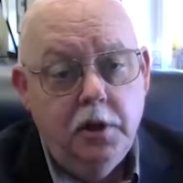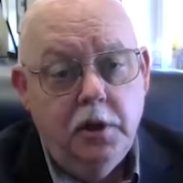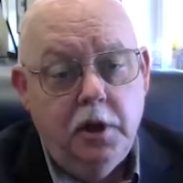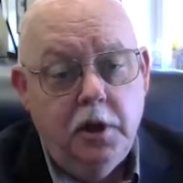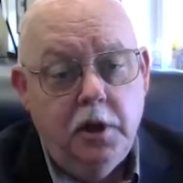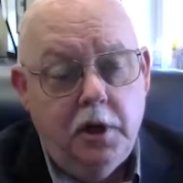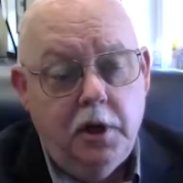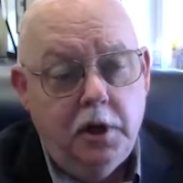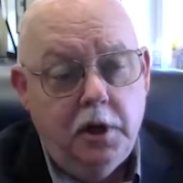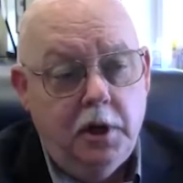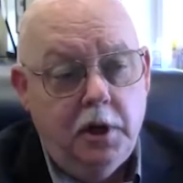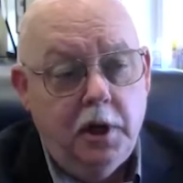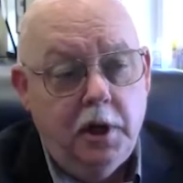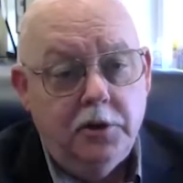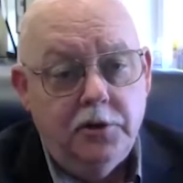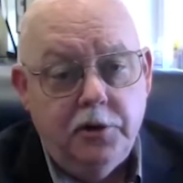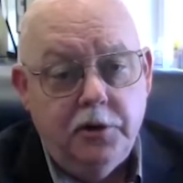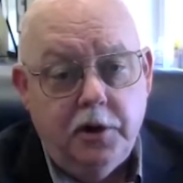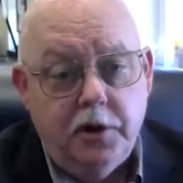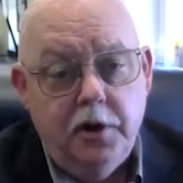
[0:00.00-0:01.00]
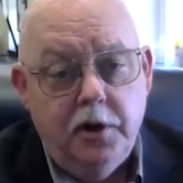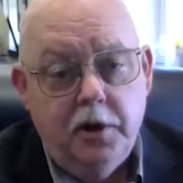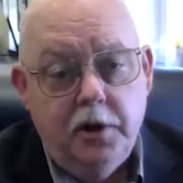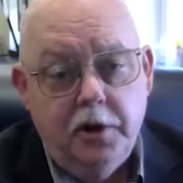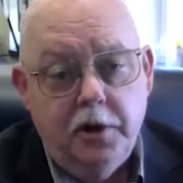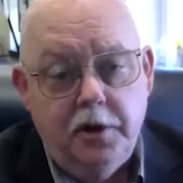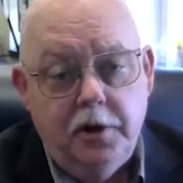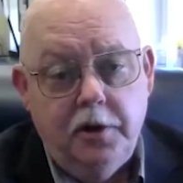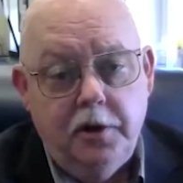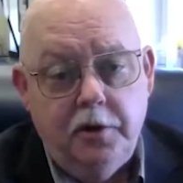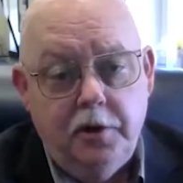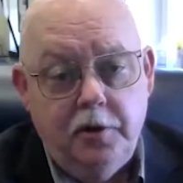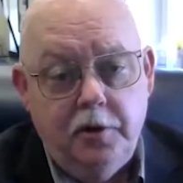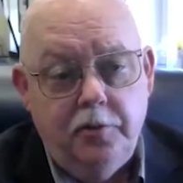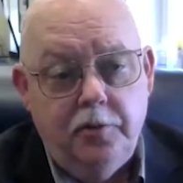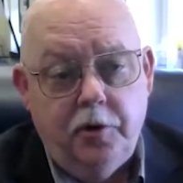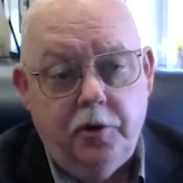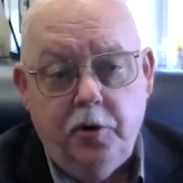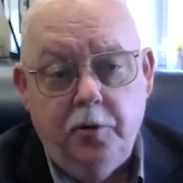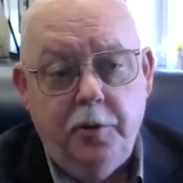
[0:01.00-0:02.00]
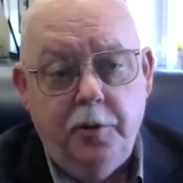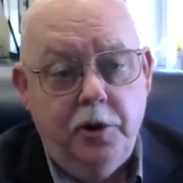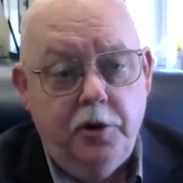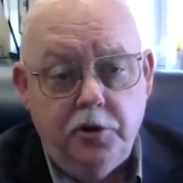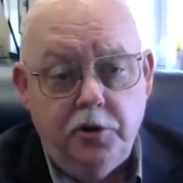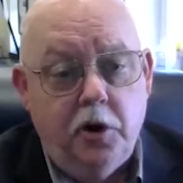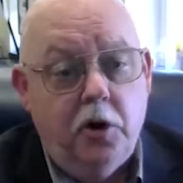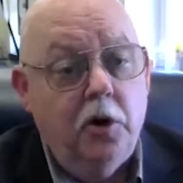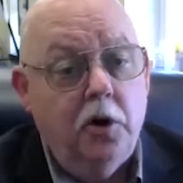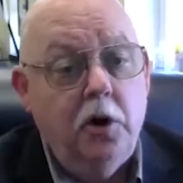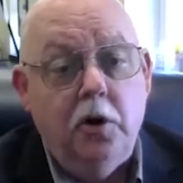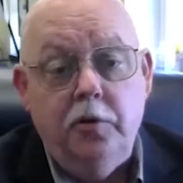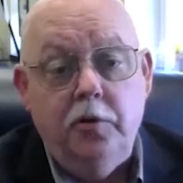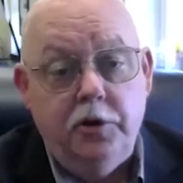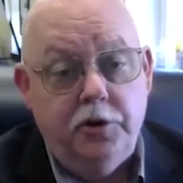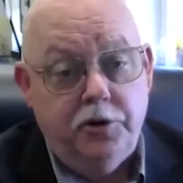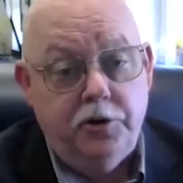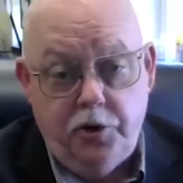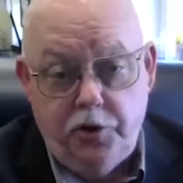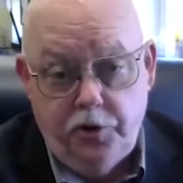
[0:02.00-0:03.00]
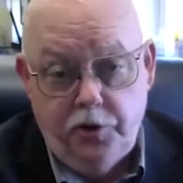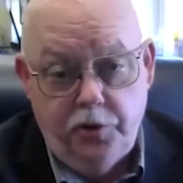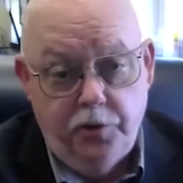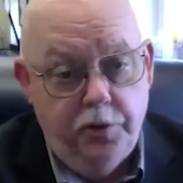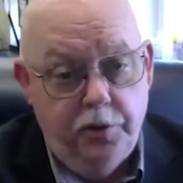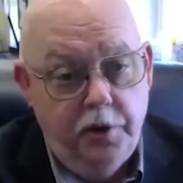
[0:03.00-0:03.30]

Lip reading: lexicon and verbiage all of its own.